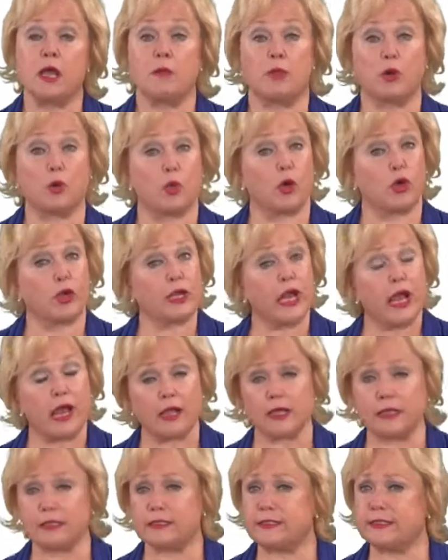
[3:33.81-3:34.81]
but we're
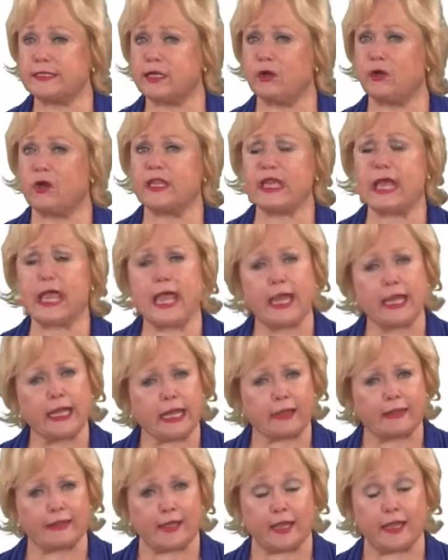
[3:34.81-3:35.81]
not going to deal with
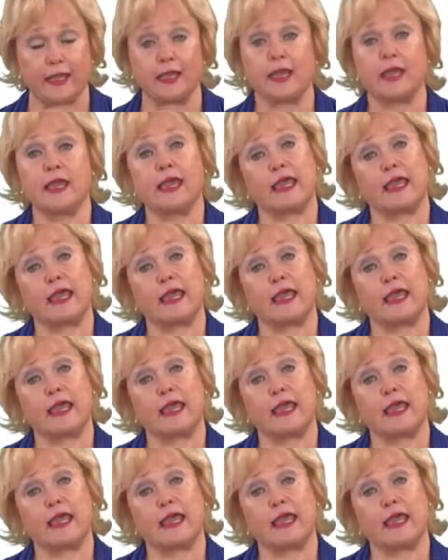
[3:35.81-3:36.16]
anything